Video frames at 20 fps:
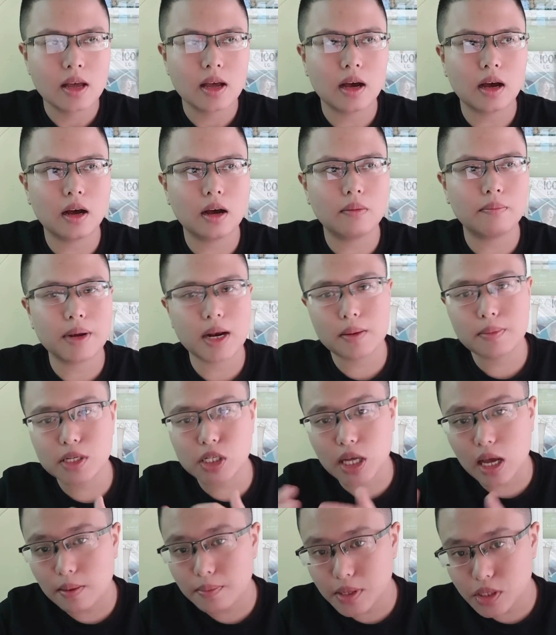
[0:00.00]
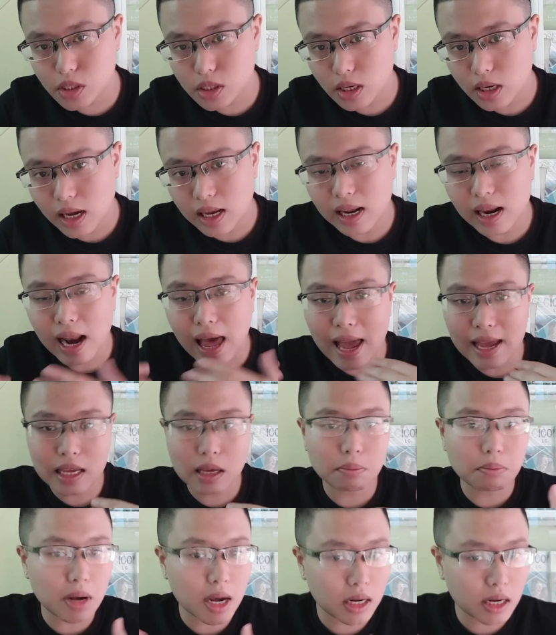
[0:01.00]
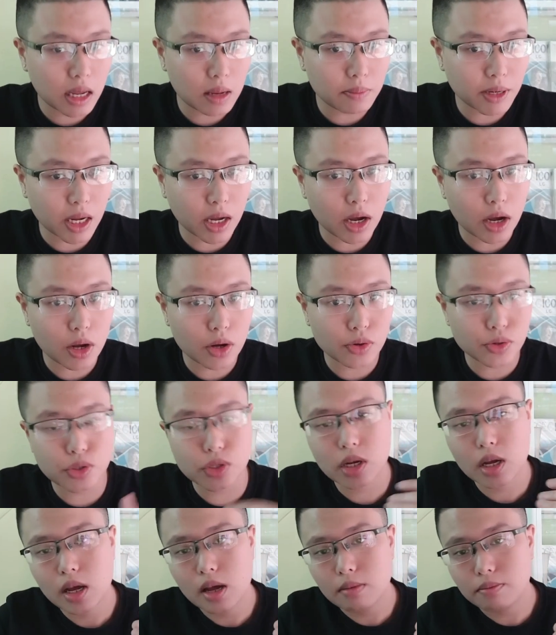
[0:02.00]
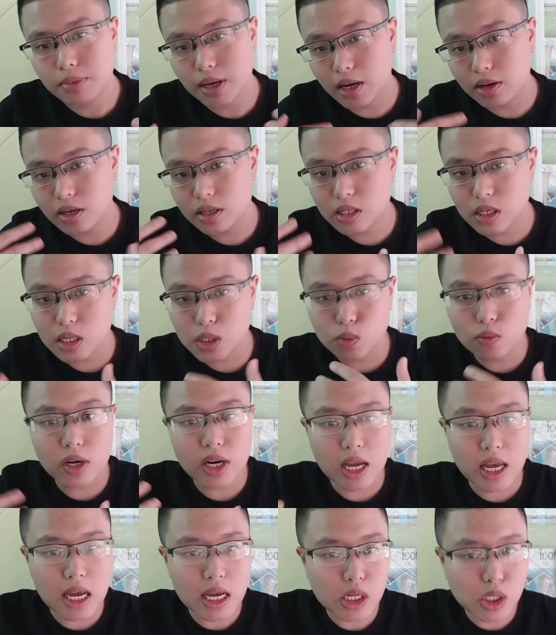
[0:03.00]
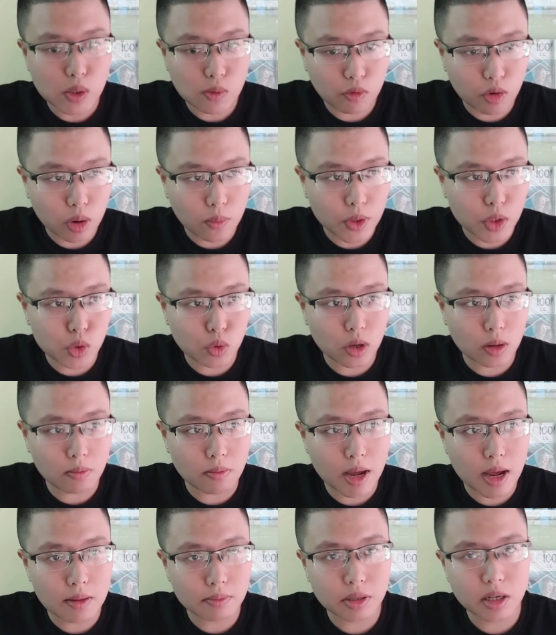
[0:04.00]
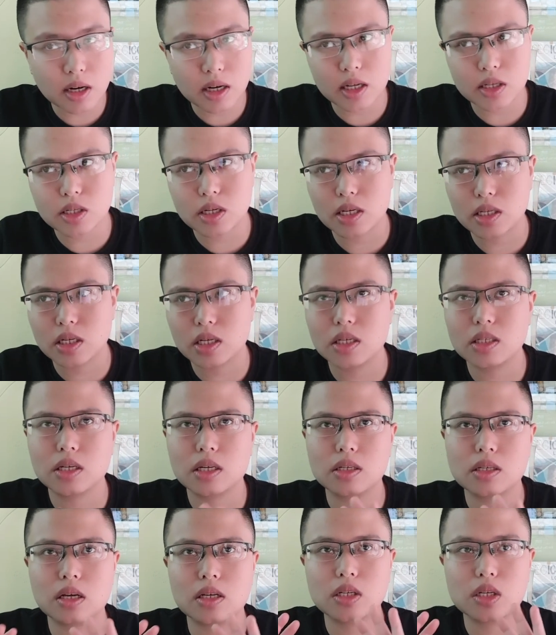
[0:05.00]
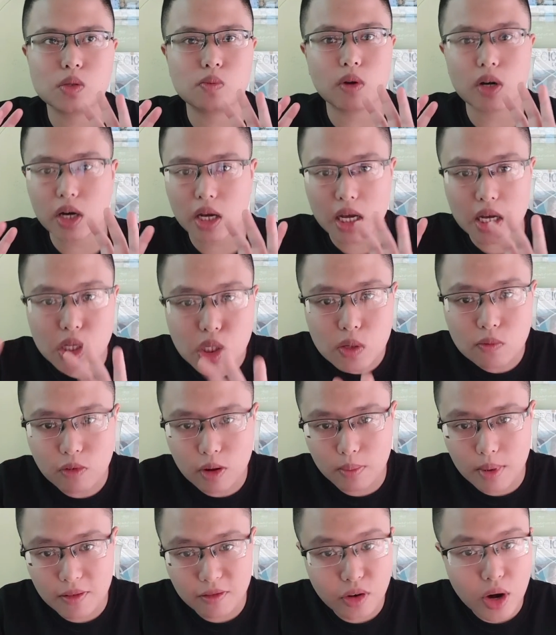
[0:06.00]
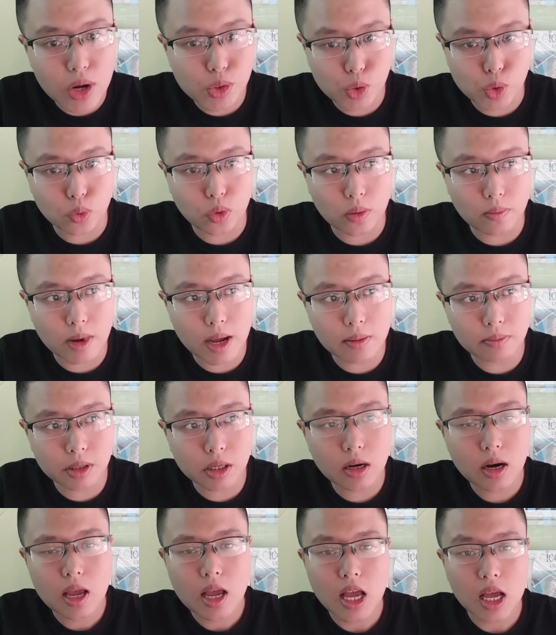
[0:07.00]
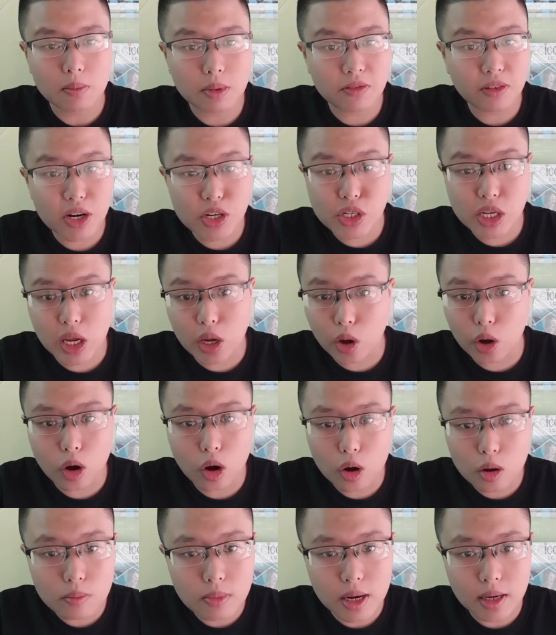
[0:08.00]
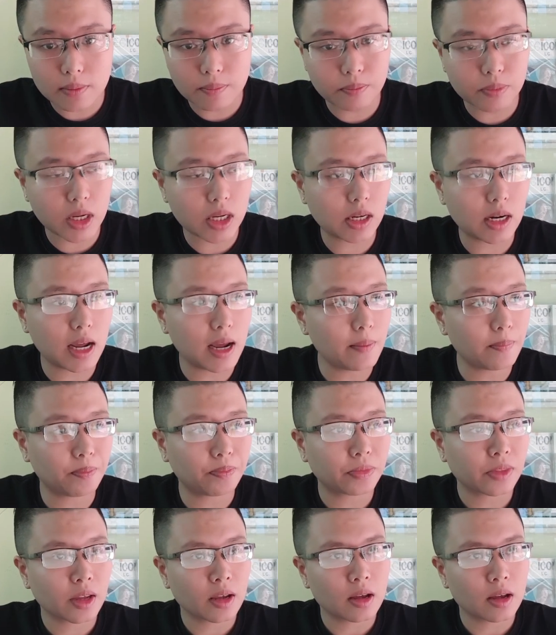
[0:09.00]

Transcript: My name is ABC, and I like my name because it's very easy for me to remember, and it is very easy for my friends to remember, and my friends can call my name